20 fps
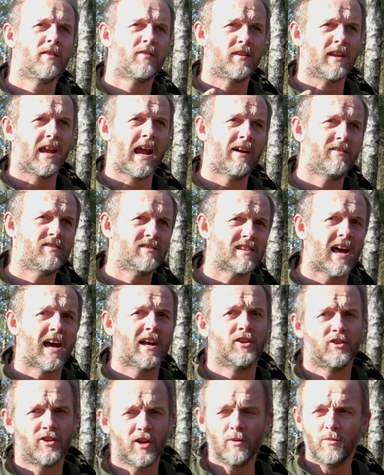the areas that
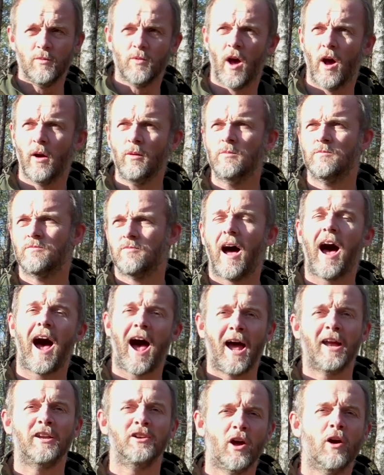I do know
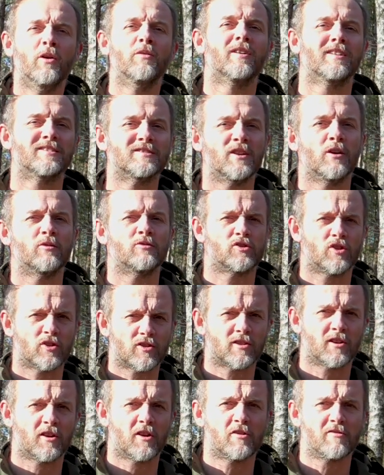I know there's no
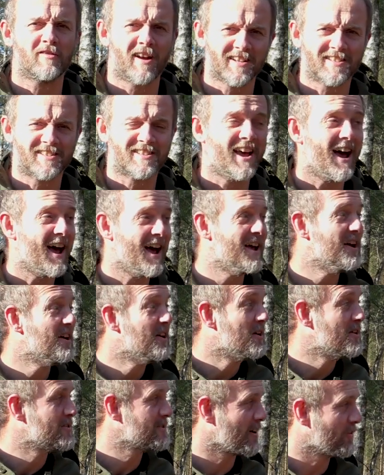tussock grass there.
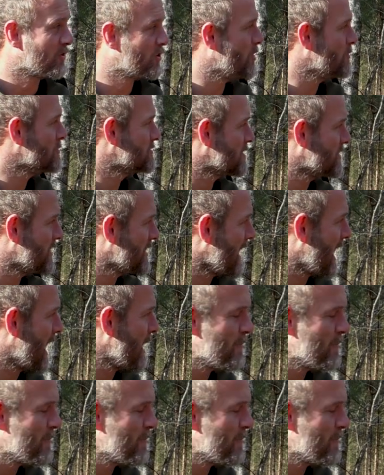So I've come to the,